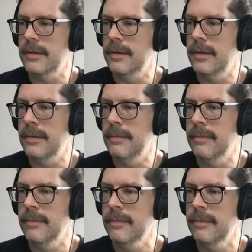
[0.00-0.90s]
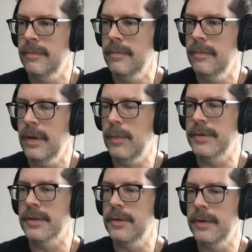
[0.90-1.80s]
I
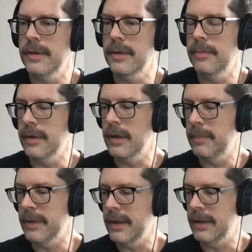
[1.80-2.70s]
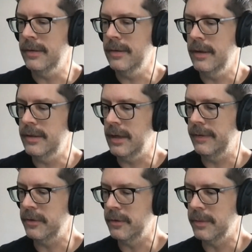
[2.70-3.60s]
wasn't going to bring up again until
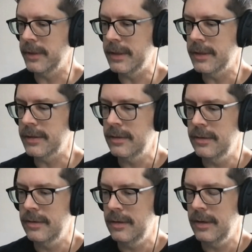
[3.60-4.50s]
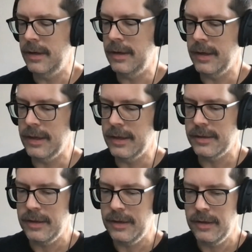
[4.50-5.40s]
after a release. And I
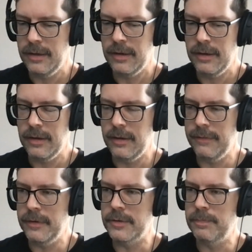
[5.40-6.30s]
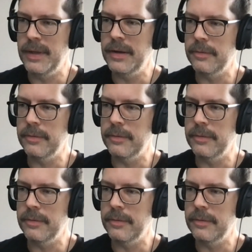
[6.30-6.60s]
guess if there's been a